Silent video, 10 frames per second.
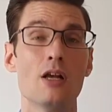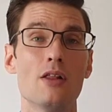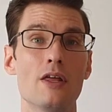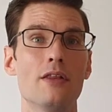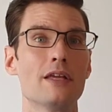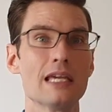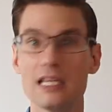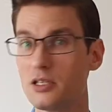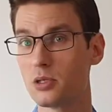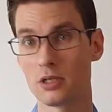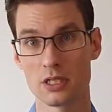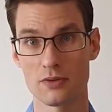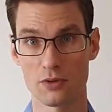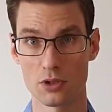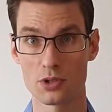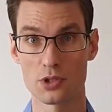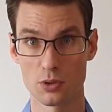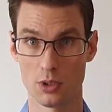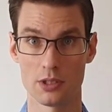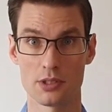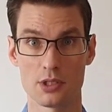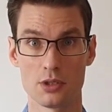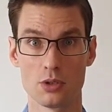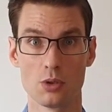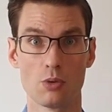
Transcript: then the easier it is for your students to